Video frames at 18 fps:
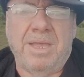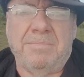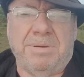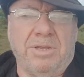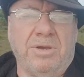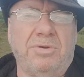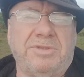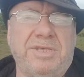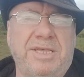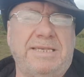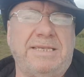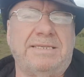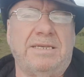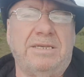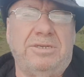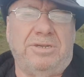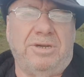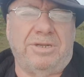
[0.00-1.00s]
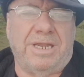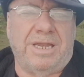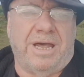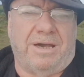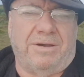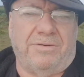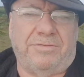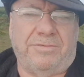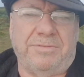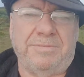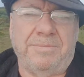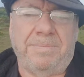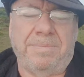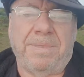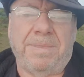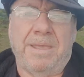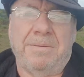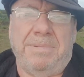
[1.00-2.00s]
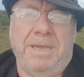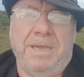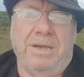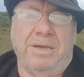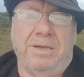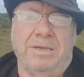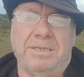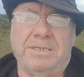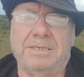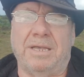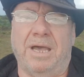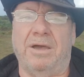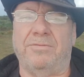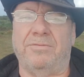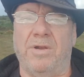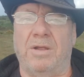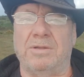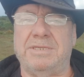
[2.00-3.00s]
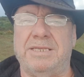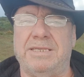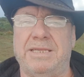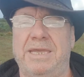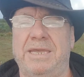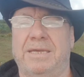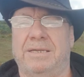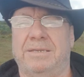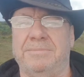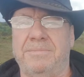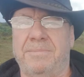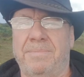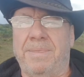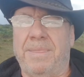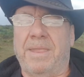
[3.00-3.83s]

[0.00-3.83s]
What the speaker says: But of course, this isn't good enough, because Francis Egan